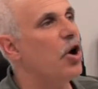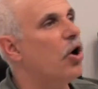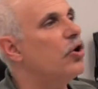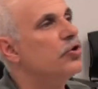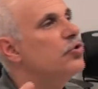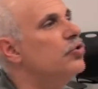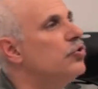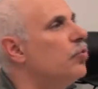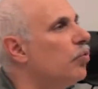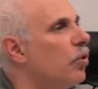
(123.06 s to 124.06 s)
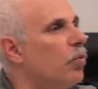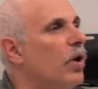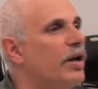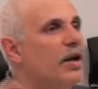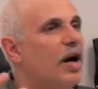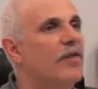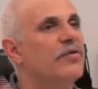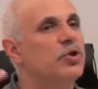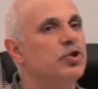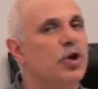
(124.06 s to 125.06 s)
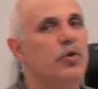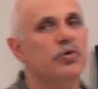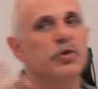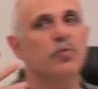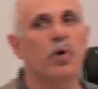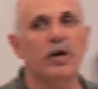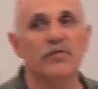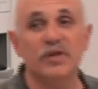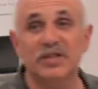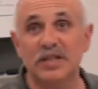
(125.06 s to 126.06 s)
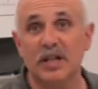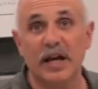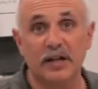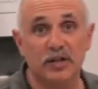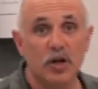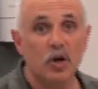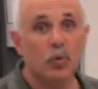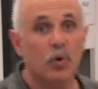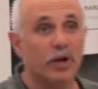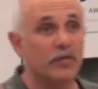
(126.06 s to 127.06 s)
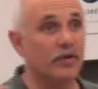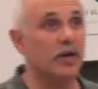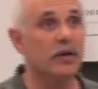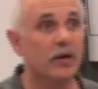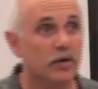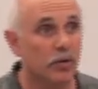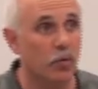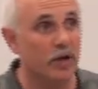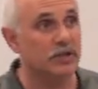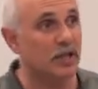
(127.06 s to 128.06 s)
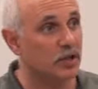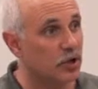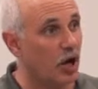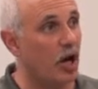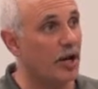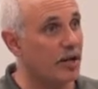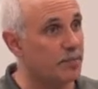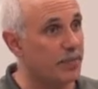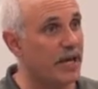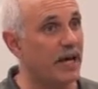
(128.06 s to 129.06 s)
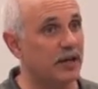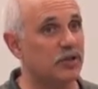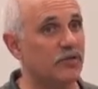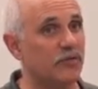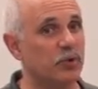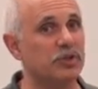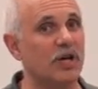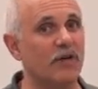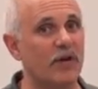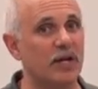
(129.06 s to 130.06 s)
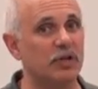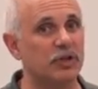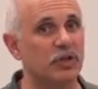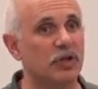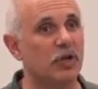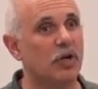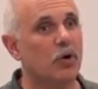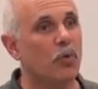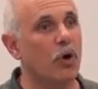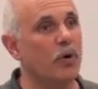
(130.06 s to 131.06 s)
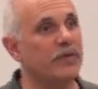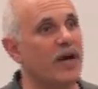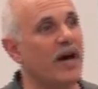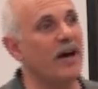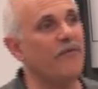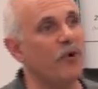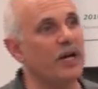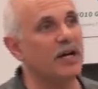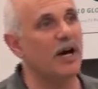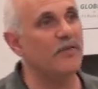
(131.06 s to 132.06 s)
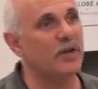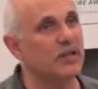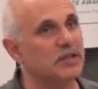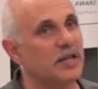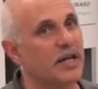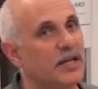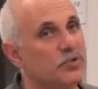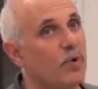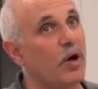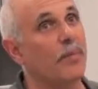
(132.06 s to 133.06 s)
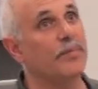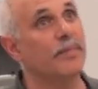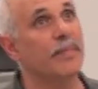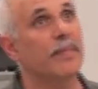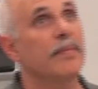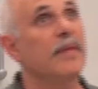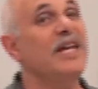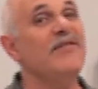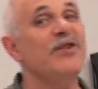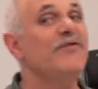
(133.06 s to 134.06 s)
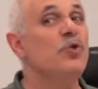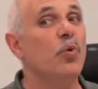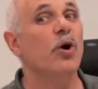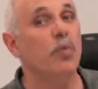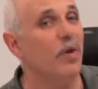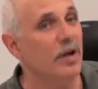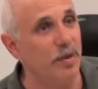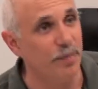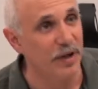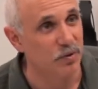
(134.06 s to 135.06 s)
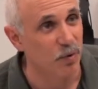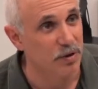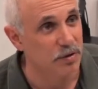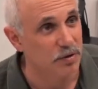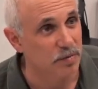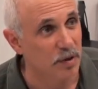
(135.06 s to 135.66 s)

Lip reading: to argue you were one of the chosen, one of the select, one of the ones that God had picked for salvation. Well, what the halfway covenant said is, well, even if you weren't one of the picked ones,